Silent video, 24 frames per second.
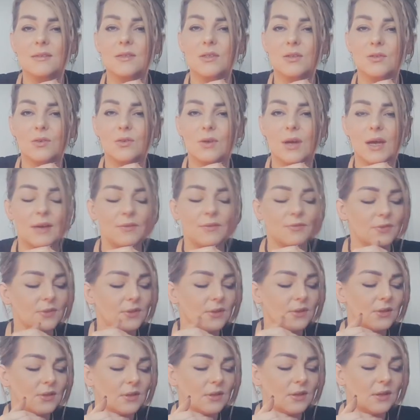You know, have
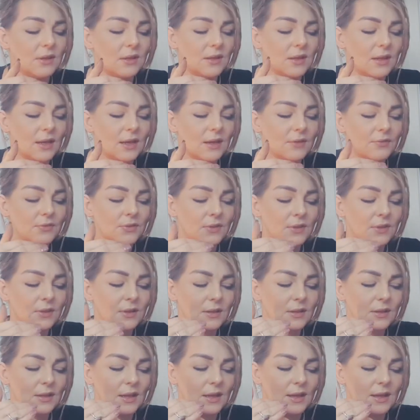the have the